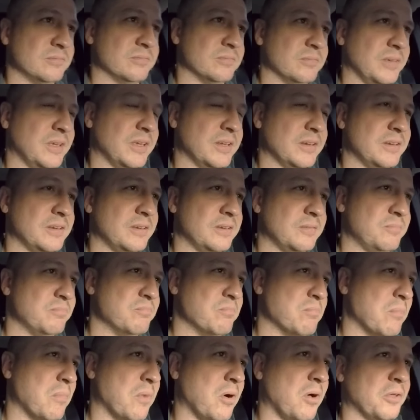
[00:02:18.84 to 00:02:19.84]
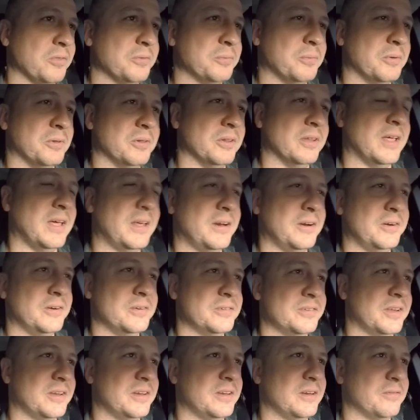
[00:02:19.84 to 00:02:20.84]
get multiple
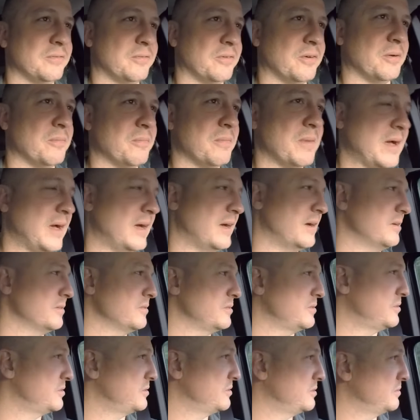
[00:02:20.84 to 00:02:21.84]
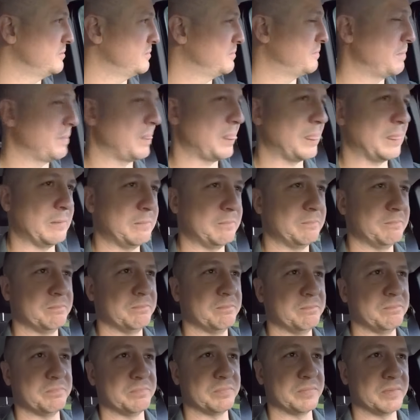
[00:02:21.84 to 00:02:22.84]
letters at different amounts.
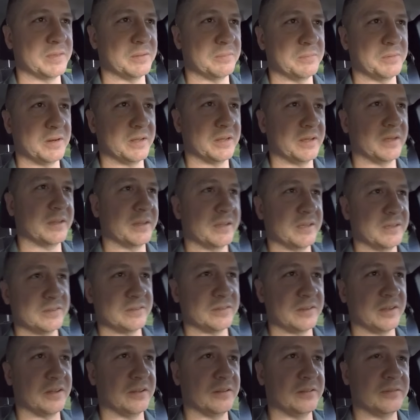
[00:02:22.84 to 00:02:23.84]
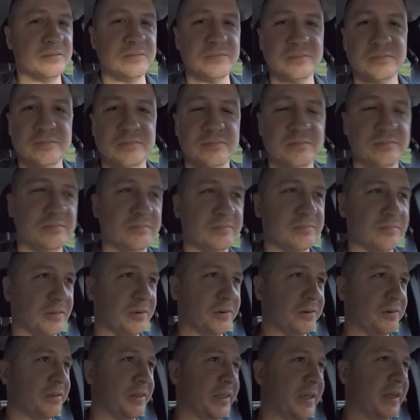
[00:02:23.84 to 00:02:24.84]
I mean, I guess I'll
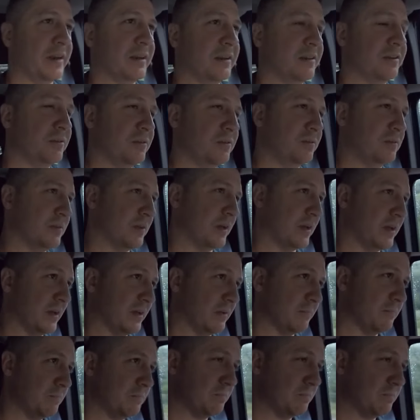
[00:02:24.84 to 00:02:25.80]
learn that in due time.